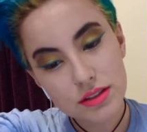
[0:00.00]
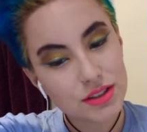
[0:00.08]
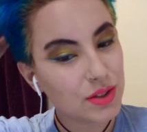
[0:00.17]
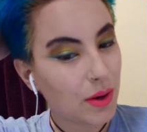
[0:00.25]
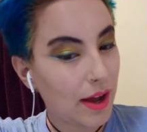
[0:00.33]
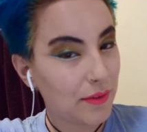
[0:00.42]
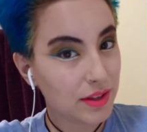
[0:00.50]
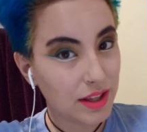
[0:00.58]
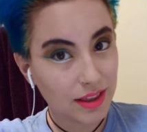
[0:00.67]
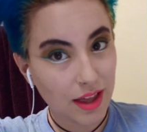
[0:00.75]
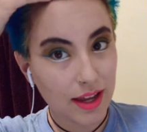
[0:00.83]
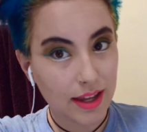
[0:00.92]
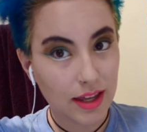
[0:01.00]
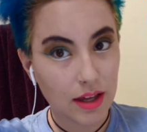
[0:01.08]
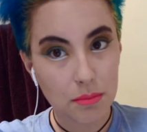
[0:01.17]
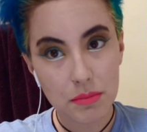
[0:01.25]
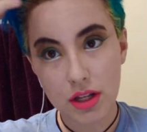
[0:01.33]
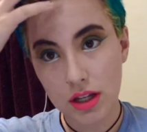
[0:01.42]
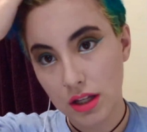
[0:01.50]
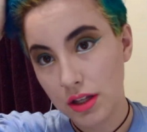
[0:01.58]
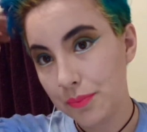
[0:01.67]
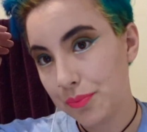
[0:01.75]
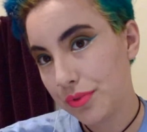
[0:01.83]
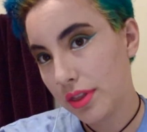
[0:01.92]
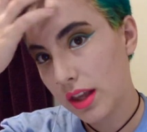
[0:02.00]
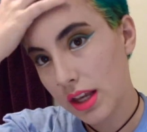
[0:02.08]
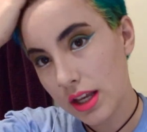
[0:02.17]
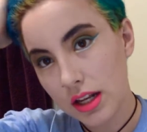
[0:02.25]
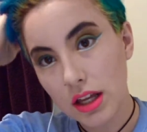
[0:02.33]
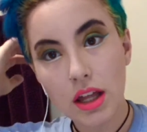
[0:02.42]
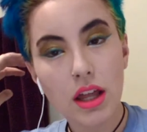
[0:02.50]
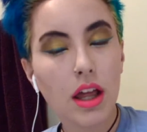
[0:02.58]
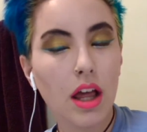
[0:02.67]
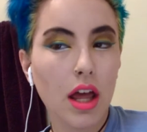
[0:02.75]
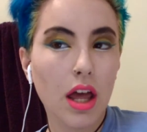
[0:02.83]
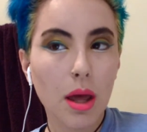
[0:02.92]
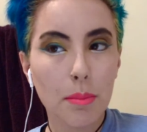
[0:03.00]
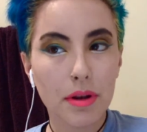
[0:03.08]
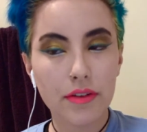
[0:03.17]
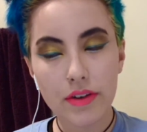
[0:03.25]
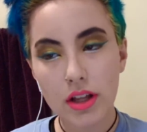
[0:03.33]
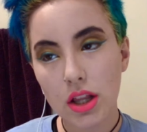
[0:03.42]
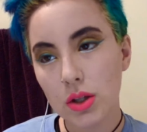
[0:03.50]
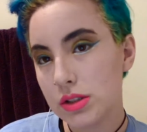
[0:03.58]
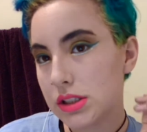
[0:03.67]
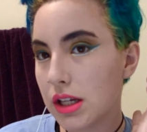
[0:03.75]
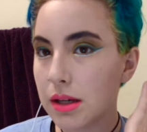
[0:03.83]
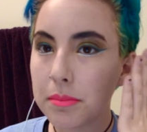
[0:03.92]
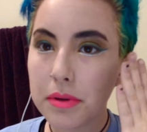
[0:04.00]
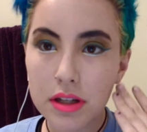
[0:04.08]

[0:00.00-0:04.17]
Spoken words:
So I really like it. I'm going to get a bit of a close-up.